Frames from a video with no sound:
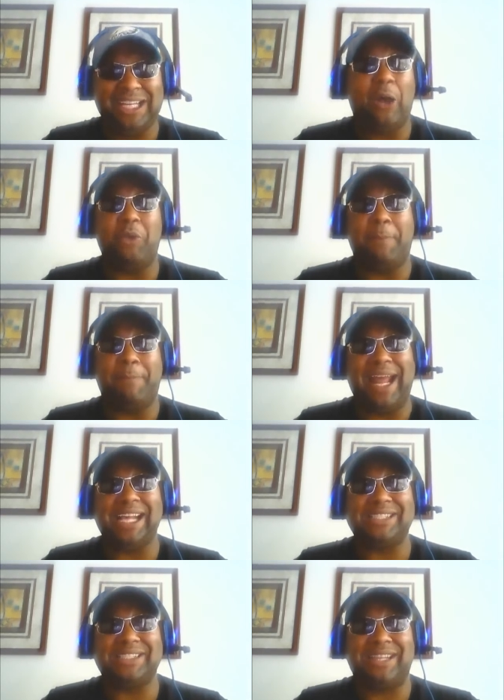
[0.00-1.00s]
y'all would have
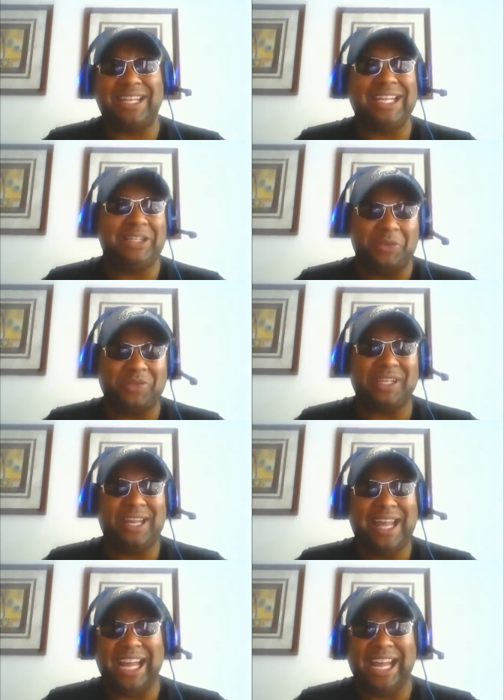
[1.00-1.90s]
blasted the Eagles,